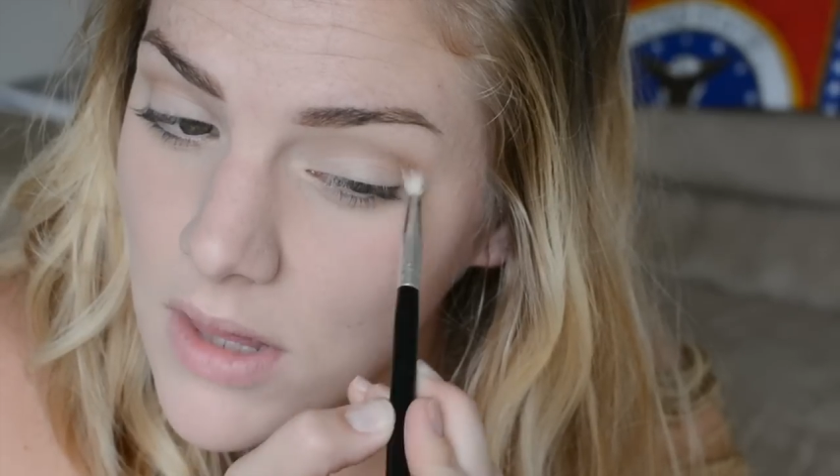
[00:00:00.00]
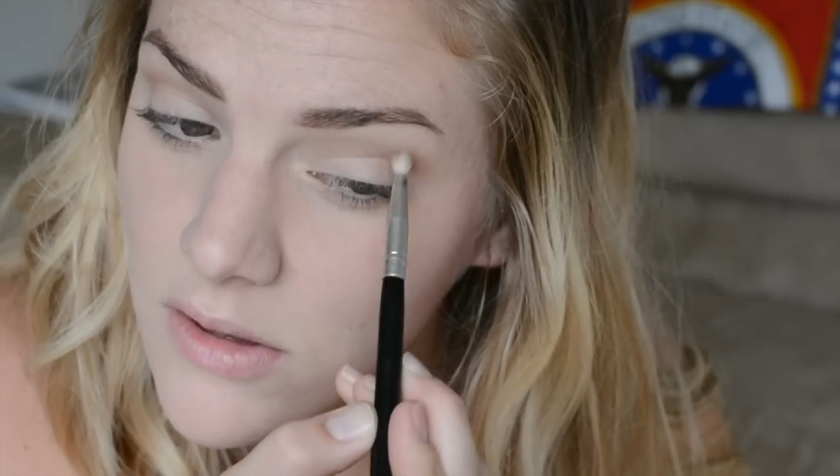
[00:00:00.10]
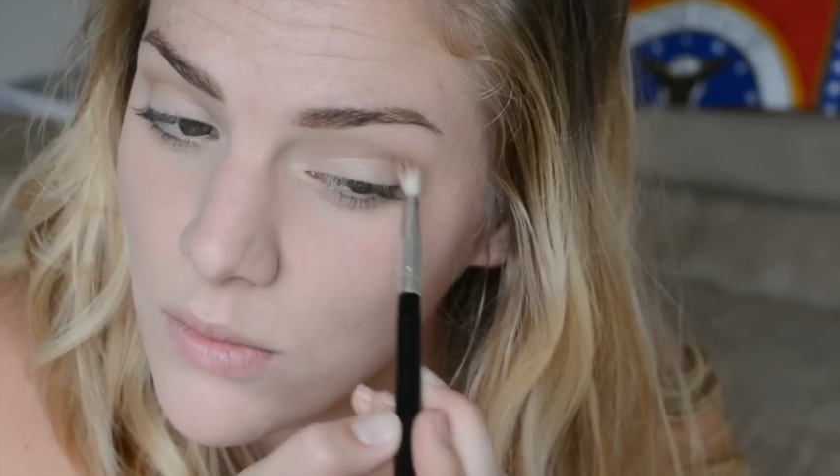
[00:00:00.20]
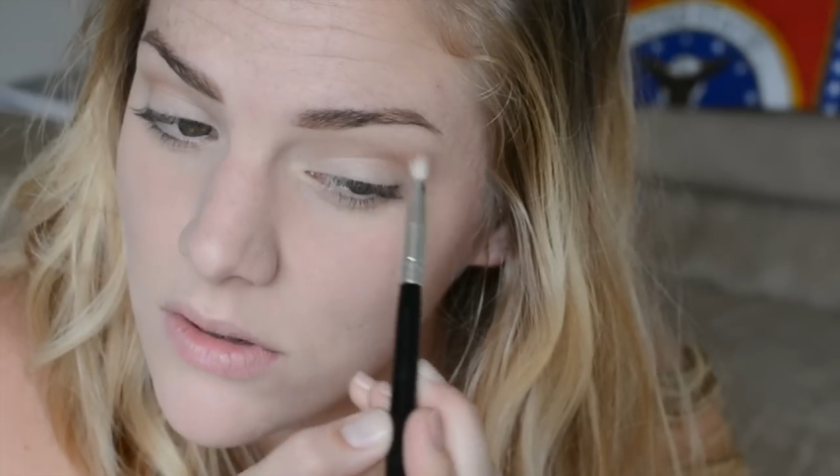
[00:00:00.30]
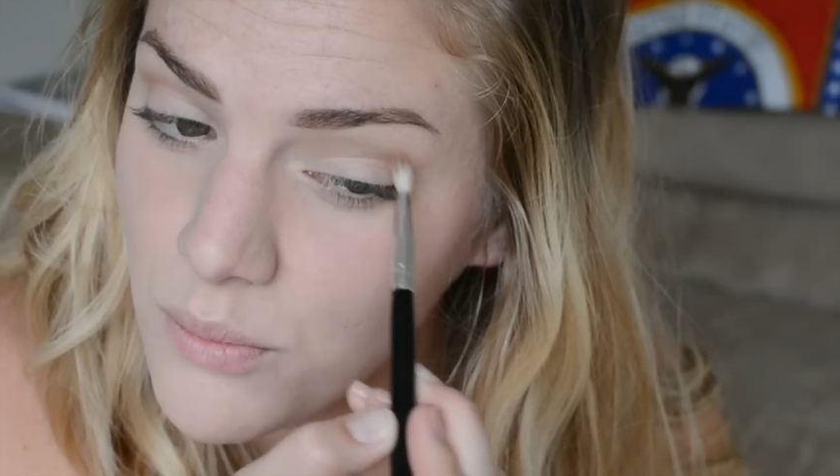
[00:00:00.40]
And
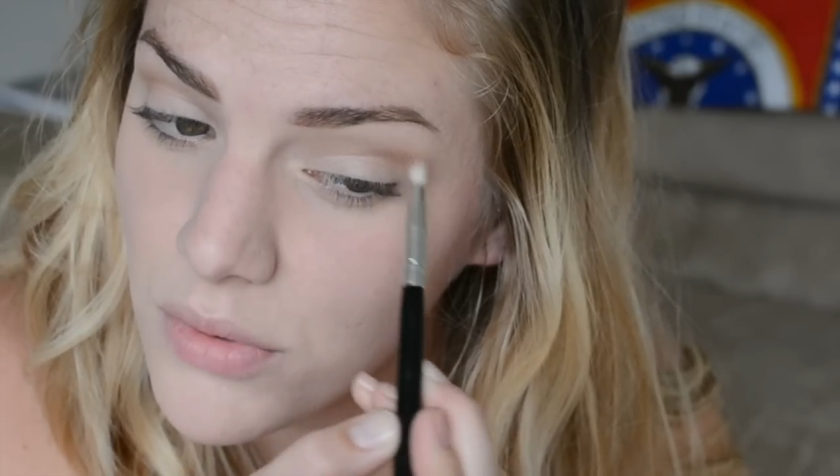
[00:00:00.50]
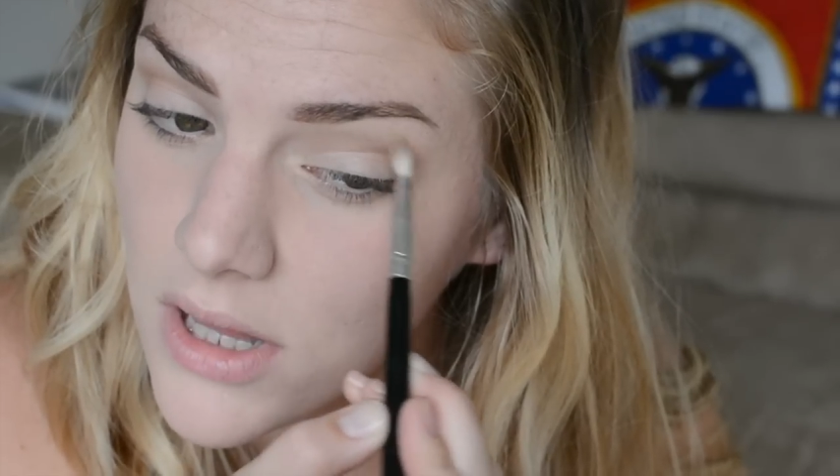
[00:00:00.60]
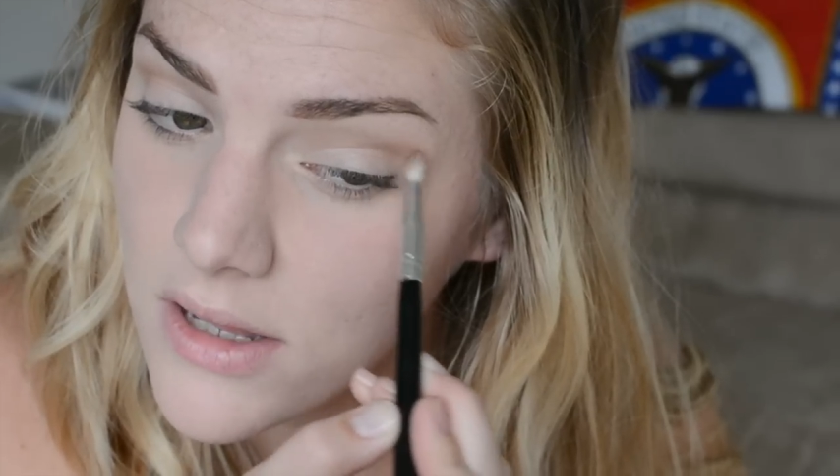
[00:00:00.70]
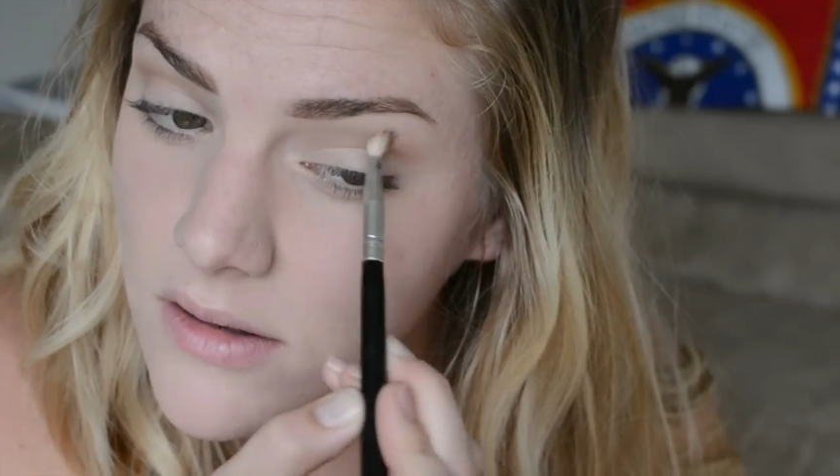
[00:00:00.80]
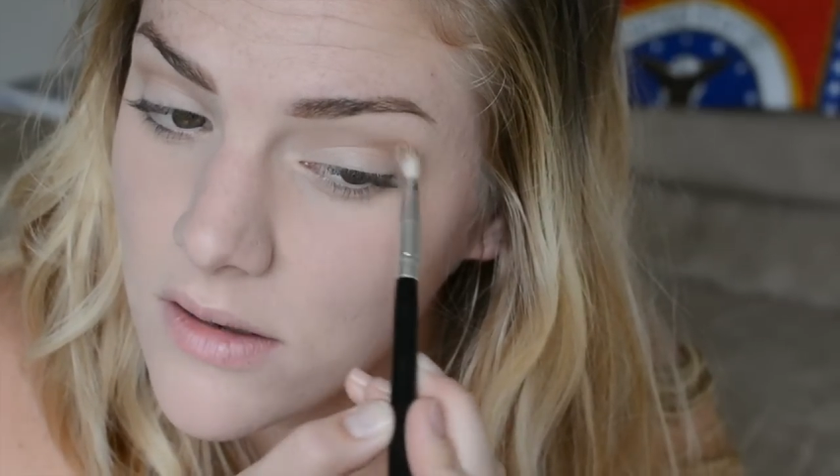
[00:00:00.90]
you want to
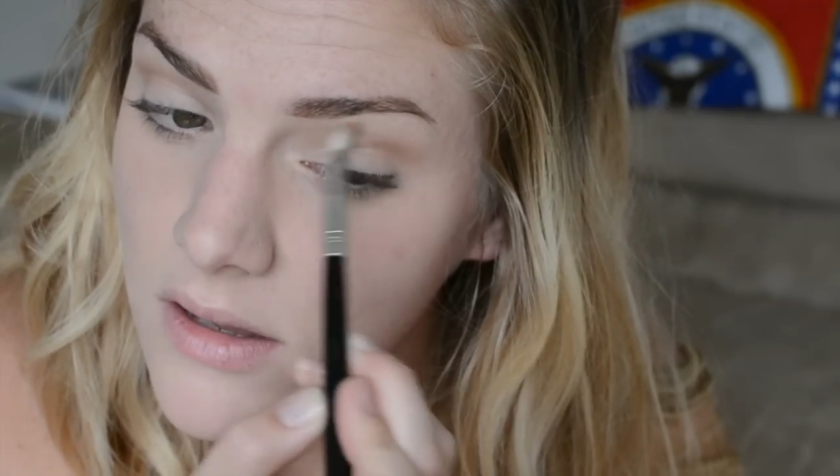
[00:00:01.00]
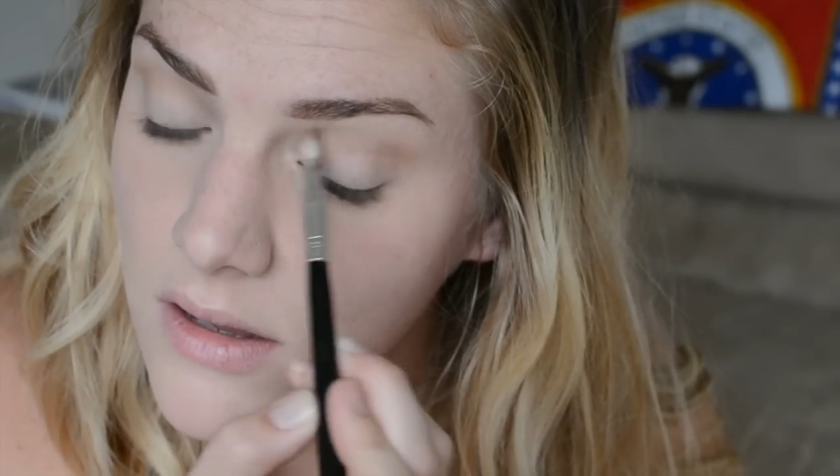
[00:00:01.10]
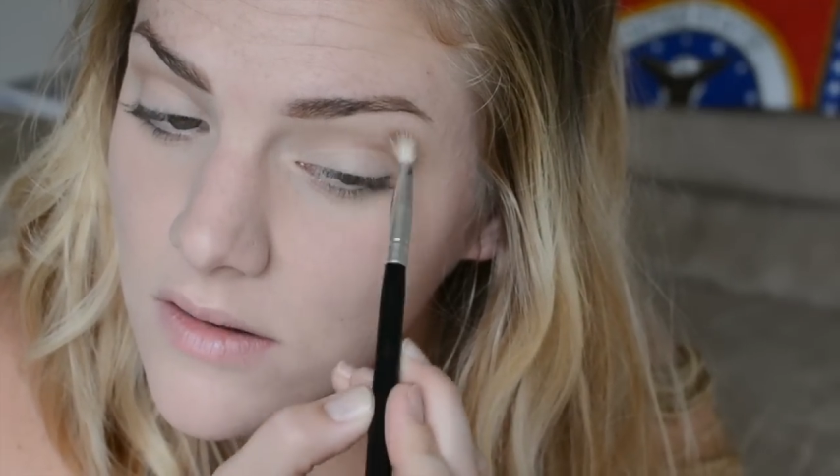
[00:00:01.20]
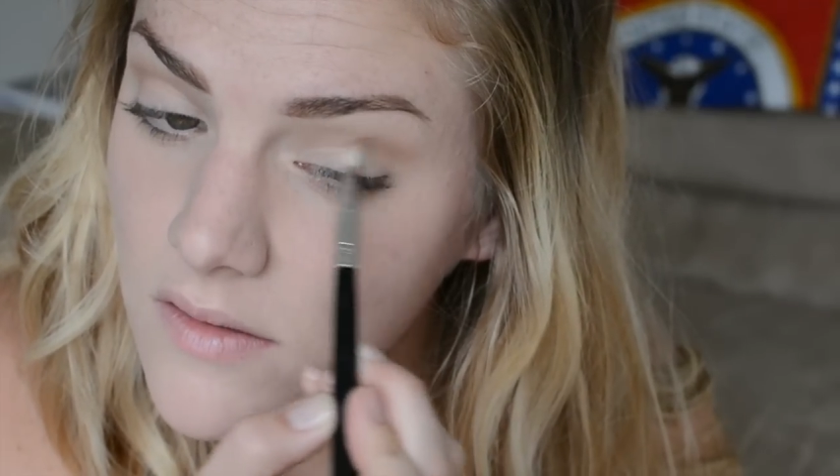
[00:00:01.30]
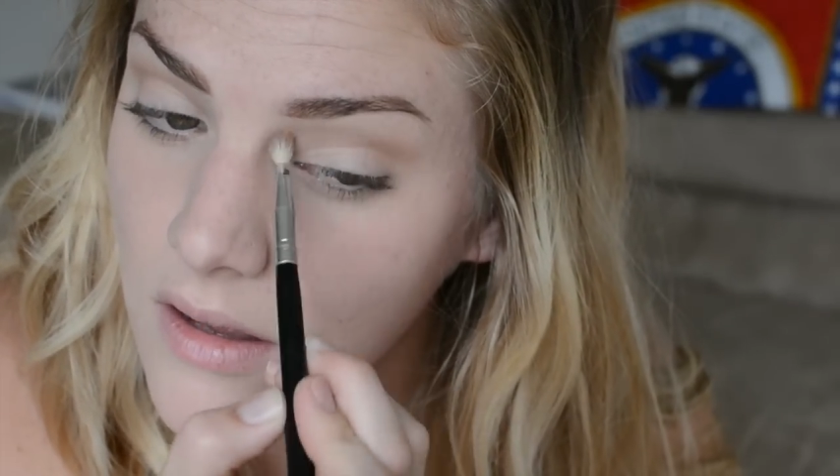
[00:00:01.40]
blend
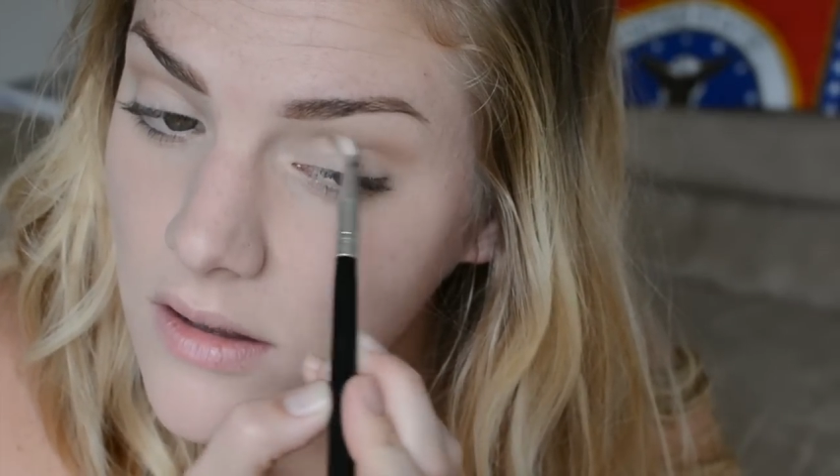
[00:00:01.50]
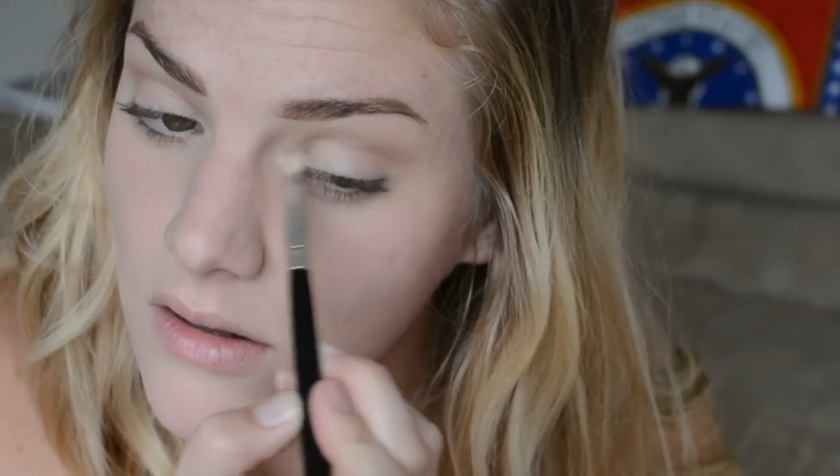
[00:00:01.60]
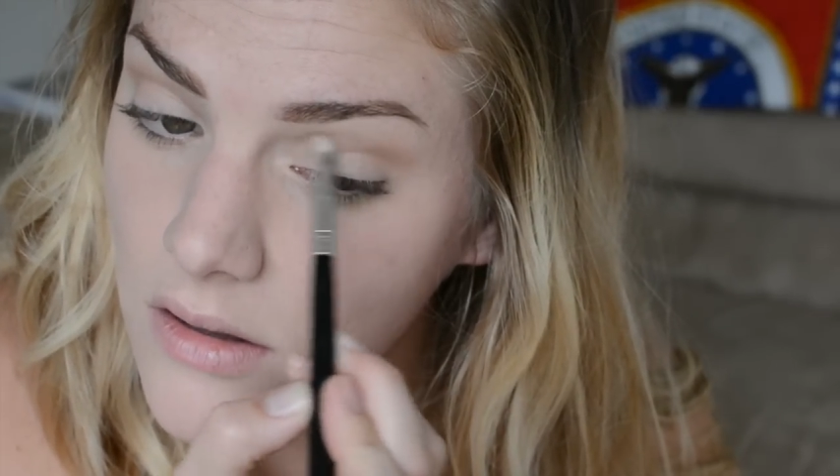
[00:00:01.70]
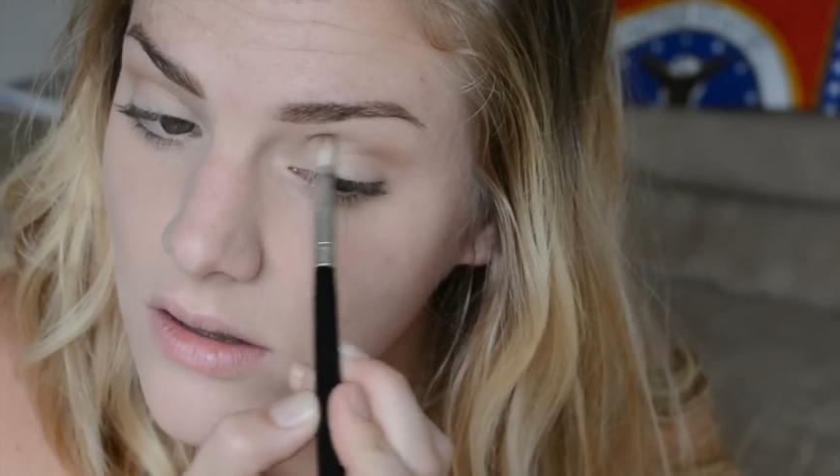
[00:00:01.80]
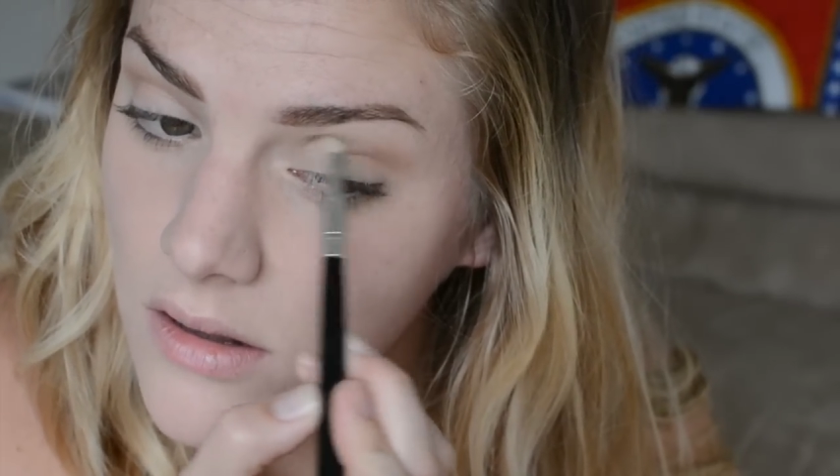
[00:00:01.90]

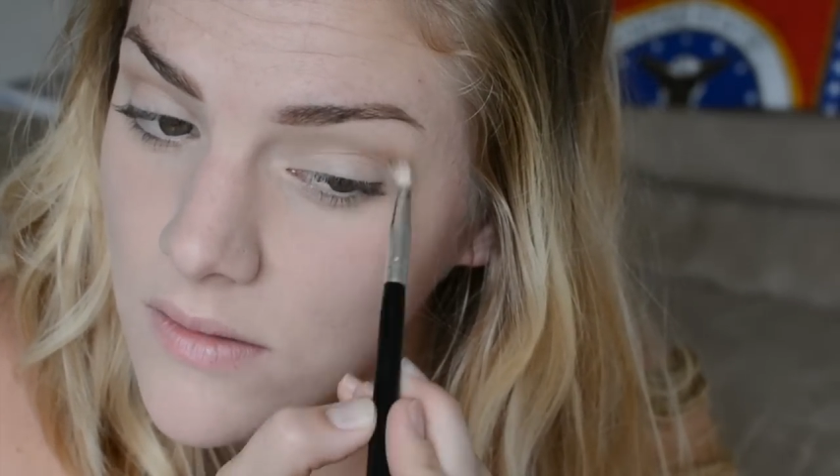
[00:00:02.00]
until